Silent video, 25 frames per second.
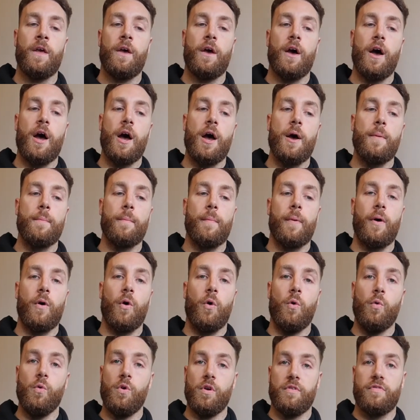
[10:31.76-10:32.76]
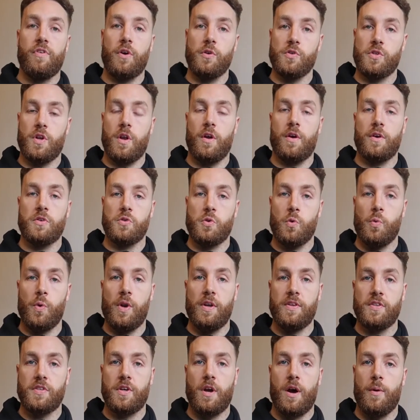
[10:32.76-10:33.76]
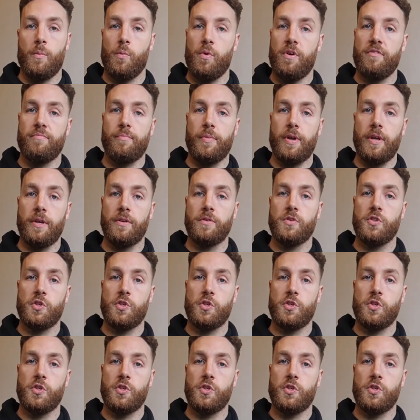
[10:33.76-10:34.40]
All of those clients were willing to come with me